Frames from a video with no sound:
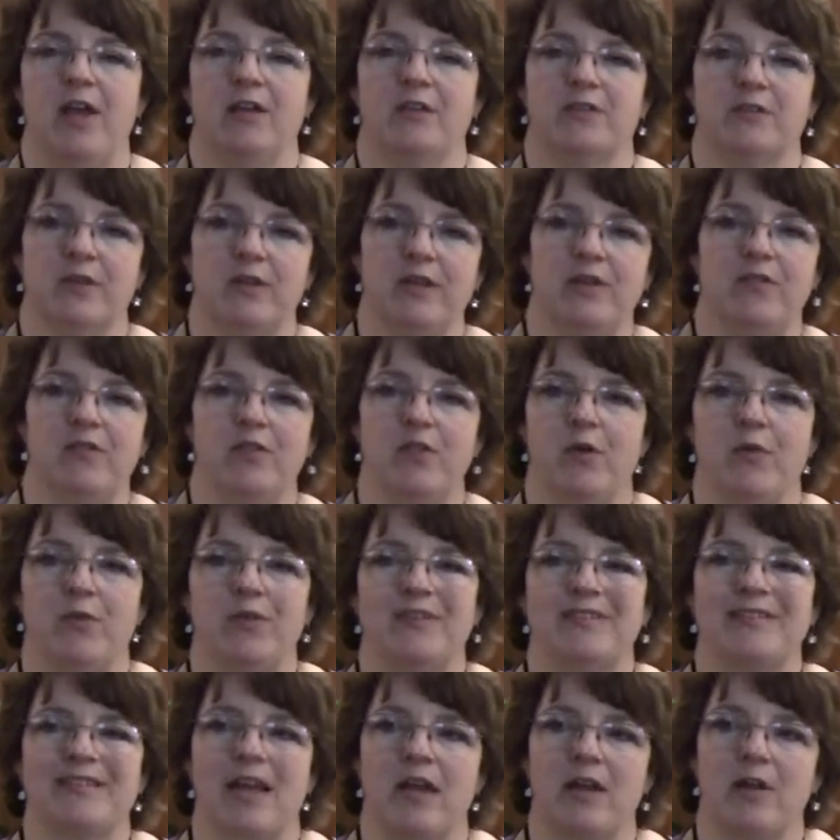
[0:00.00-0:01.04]
So even though
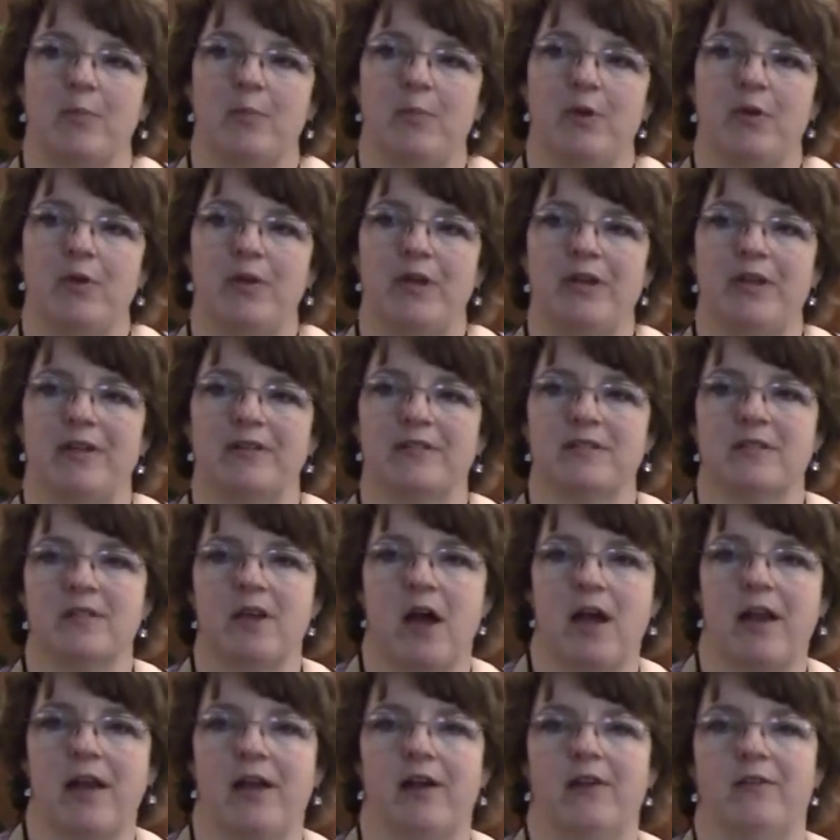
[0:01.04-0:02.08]
this kind of period is
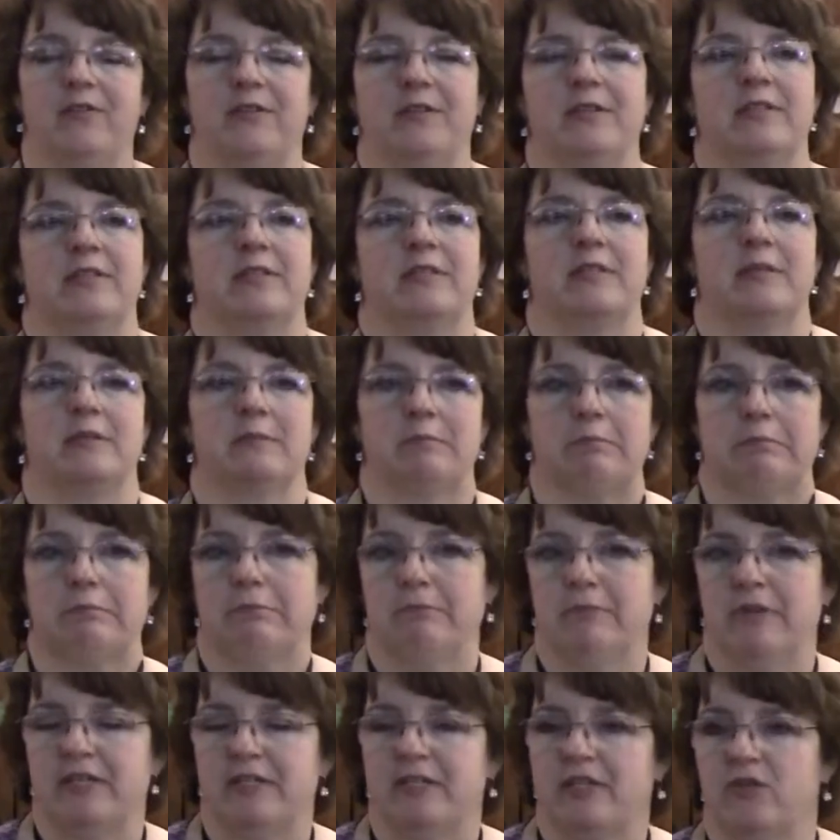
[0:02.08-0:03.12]
thought of as
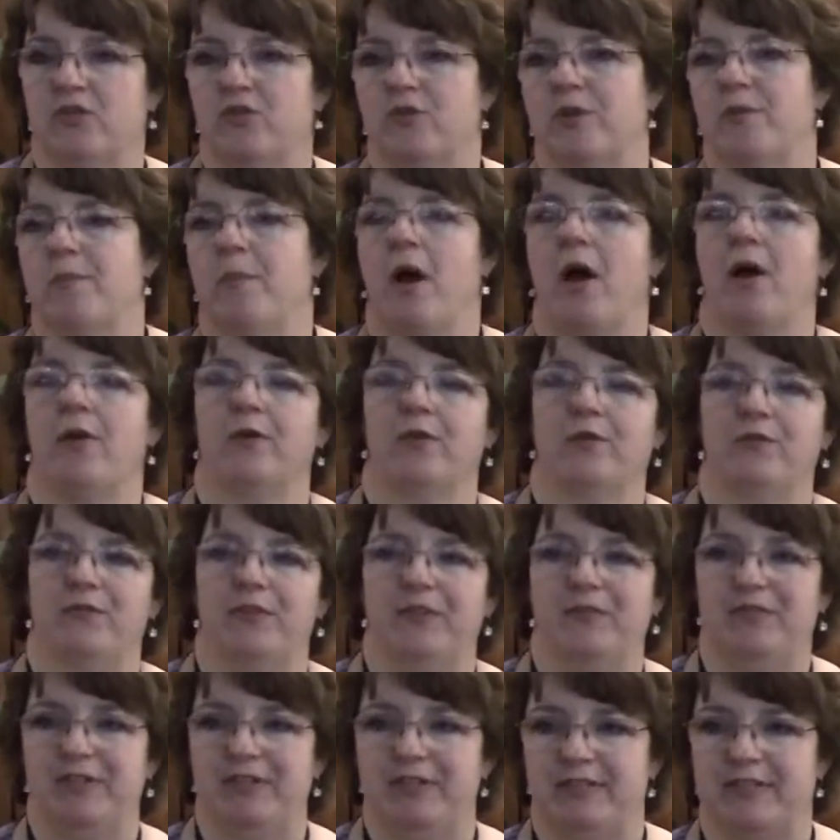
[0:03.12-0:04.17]
mid-century modern
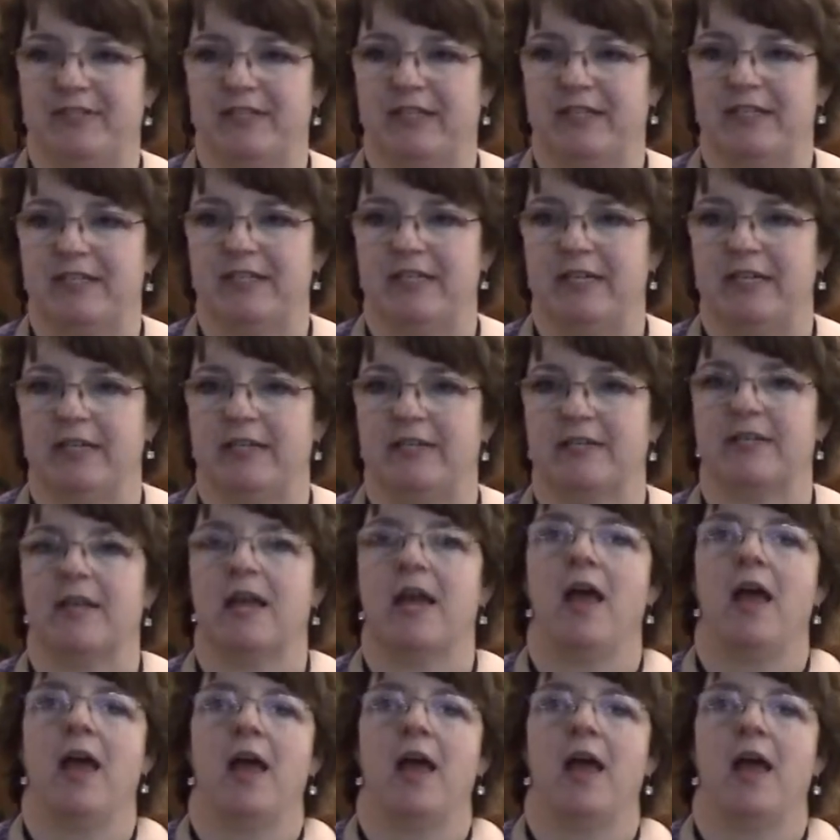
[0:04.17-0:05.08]
50s, 60s,